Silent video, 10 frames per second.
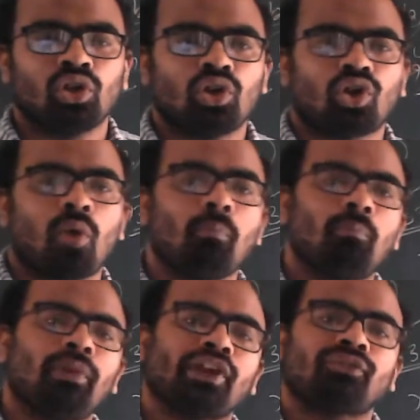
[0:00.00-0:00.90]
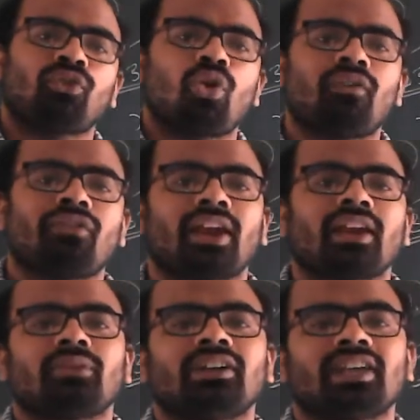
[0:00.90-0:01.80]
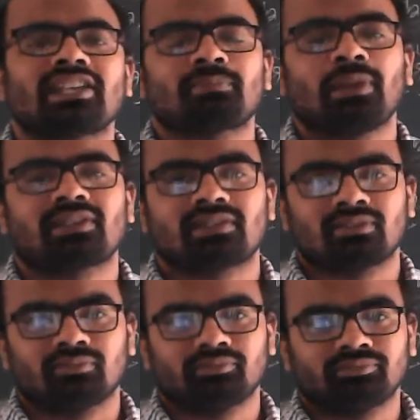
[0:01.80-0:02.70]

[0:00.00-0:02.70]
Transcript: Complete flow of current will take place.